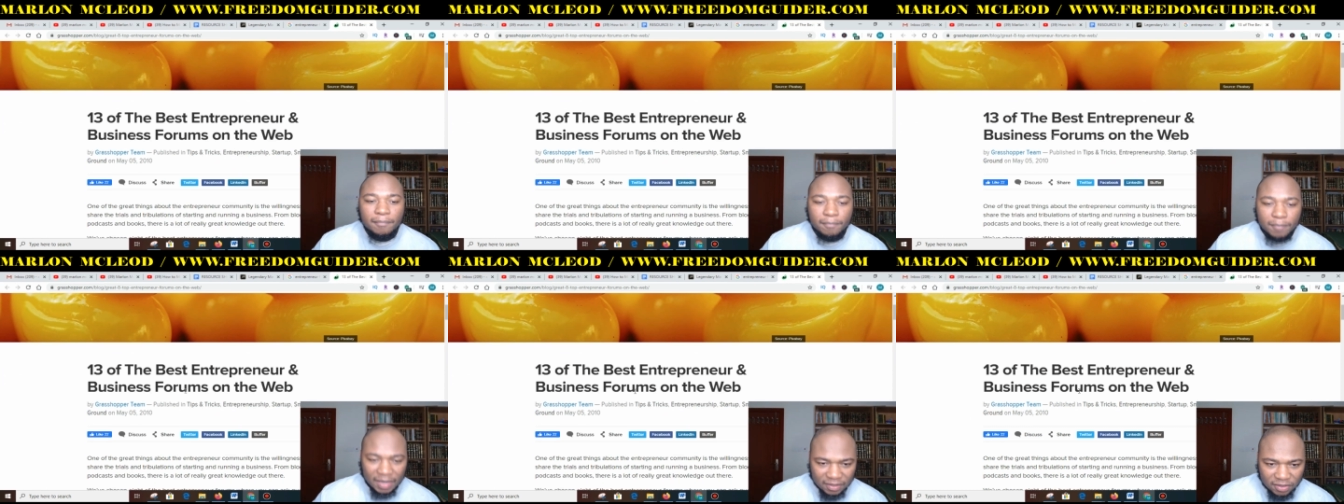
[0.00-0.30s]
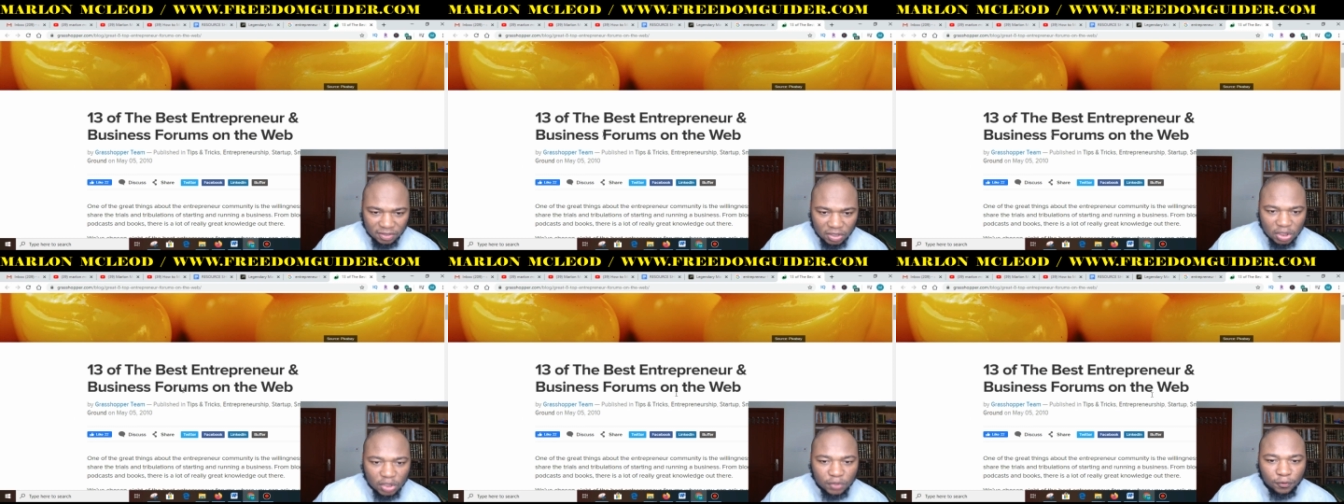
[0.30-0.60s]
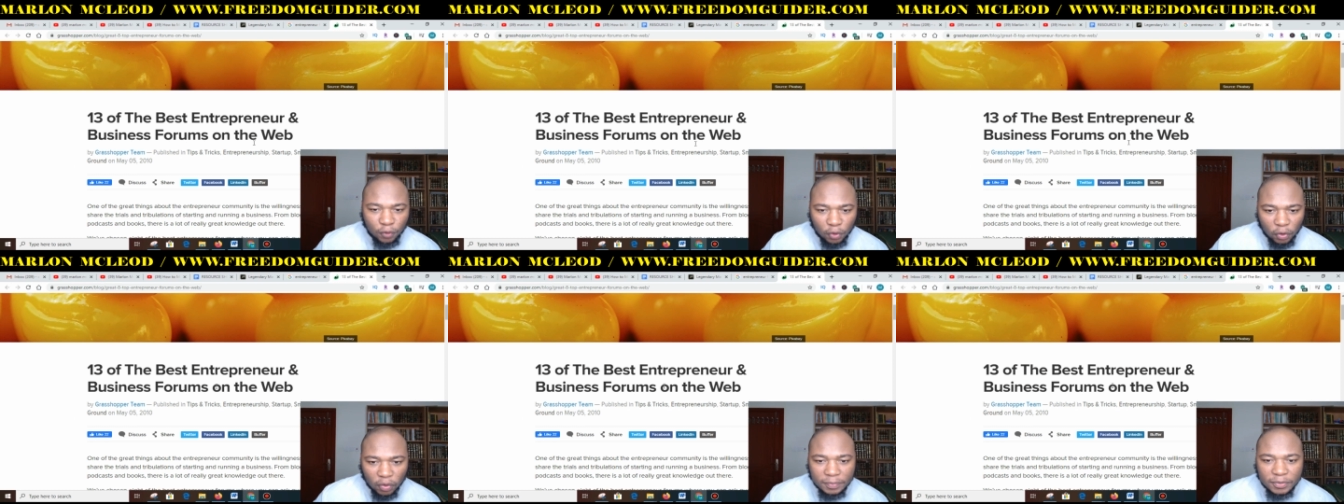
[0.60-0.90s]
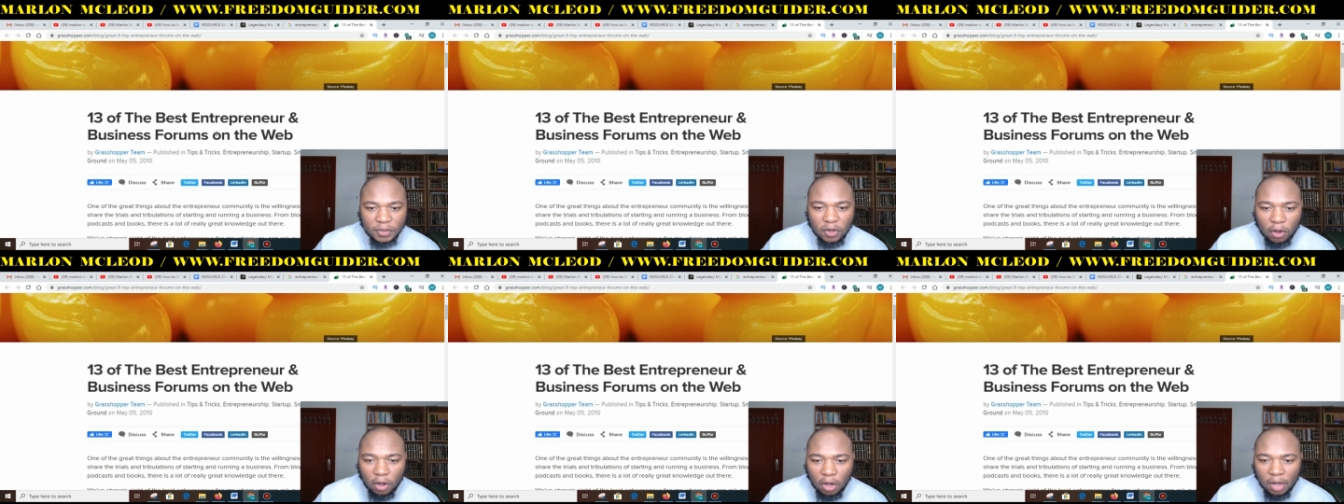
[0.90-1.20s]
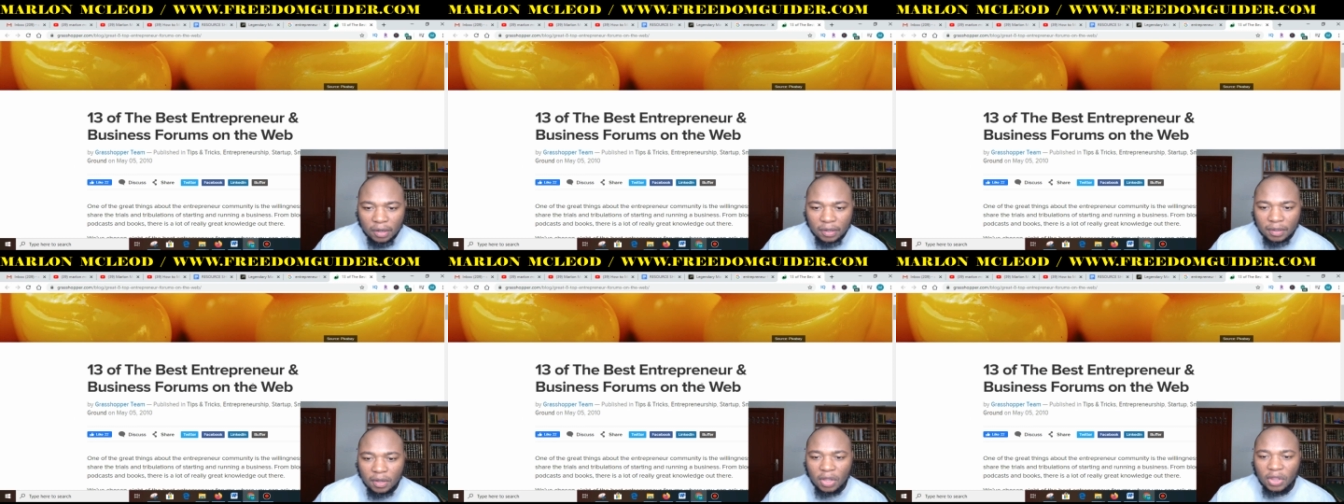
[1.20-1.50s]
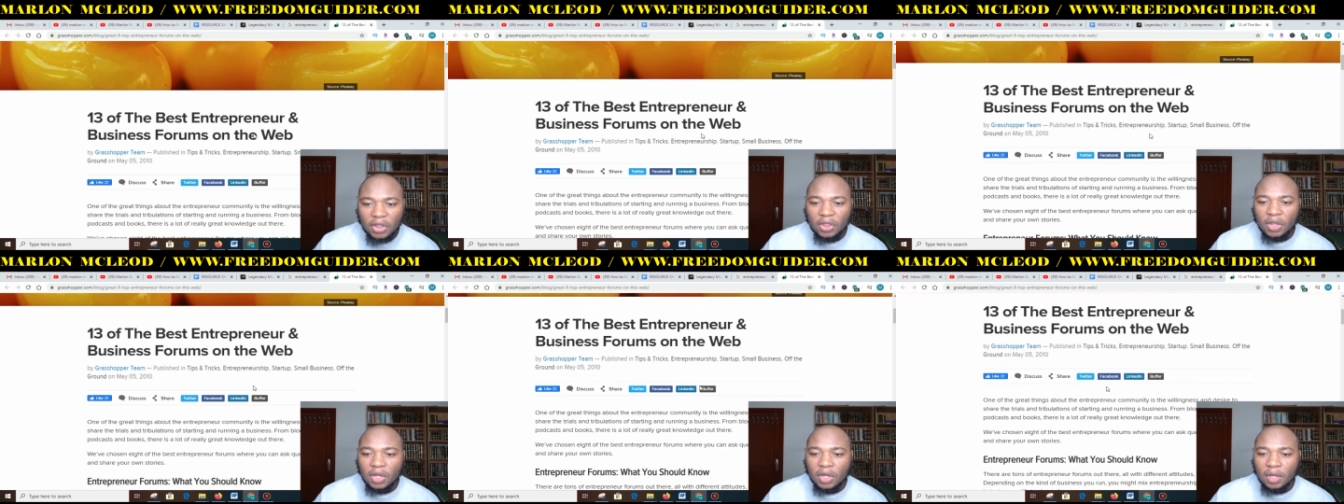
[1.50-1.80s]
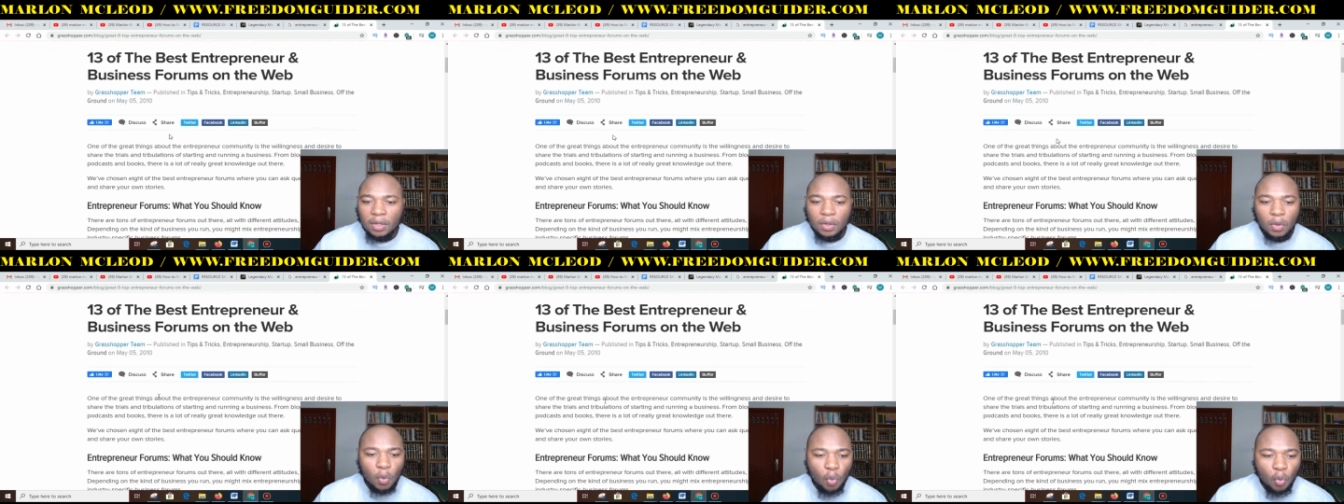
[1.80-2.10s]
business forums on
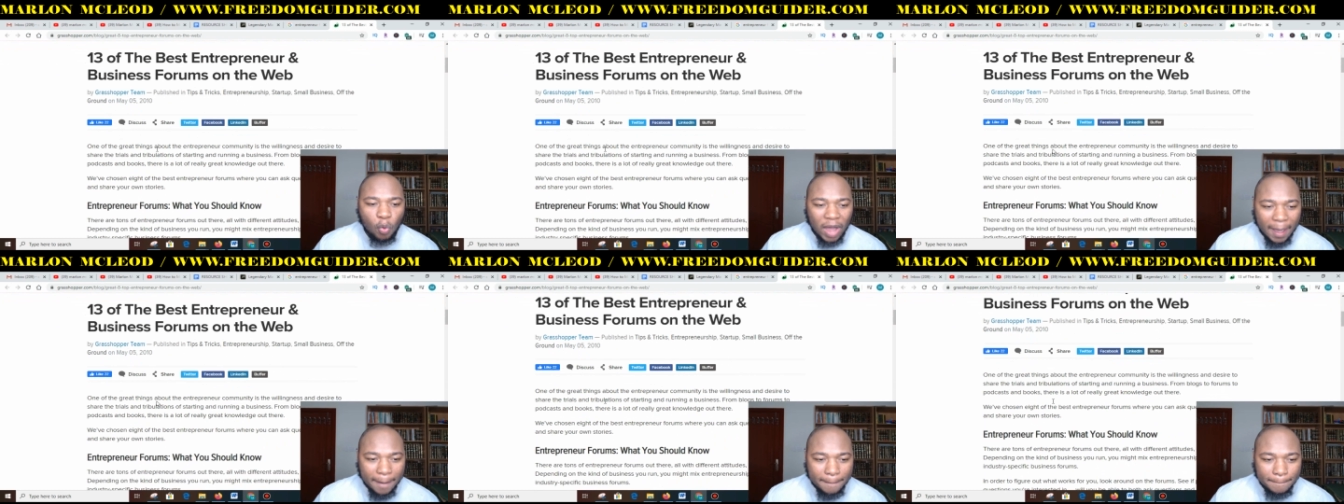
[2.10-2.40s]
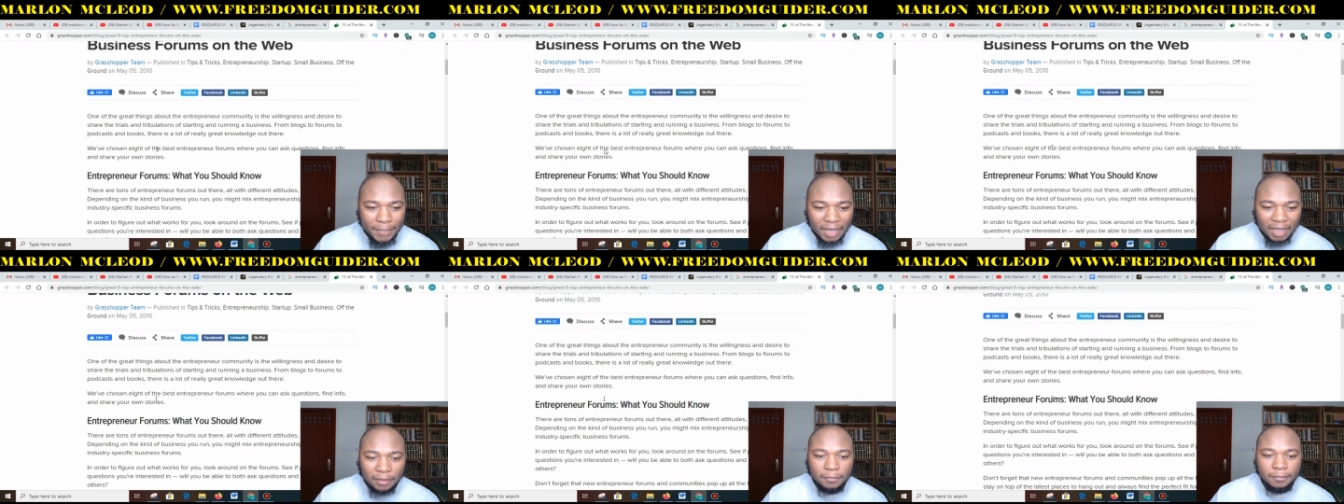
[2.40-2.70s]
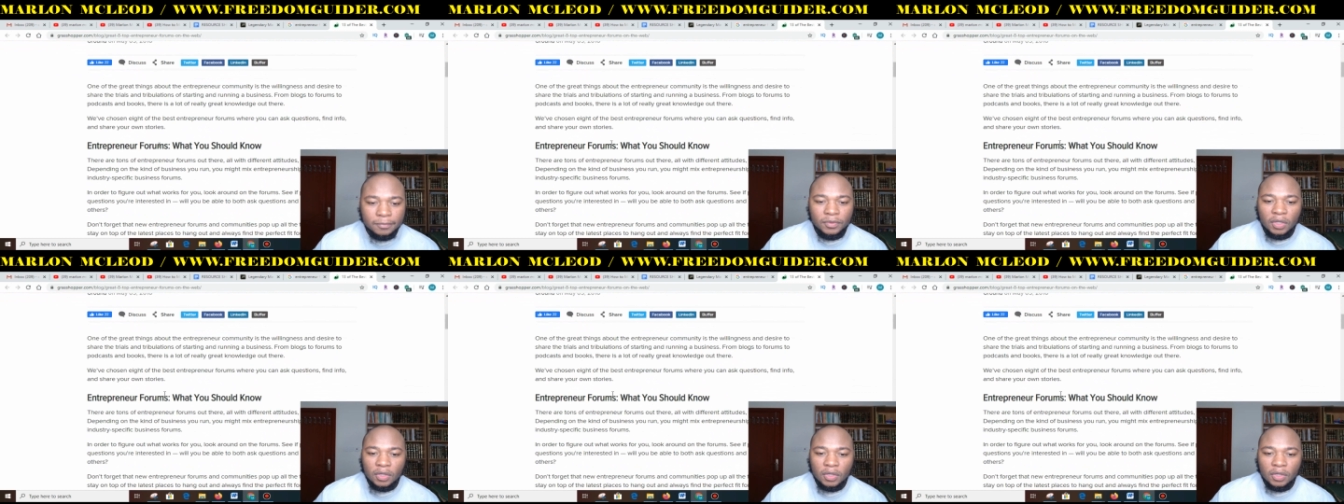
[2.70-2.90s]
the web.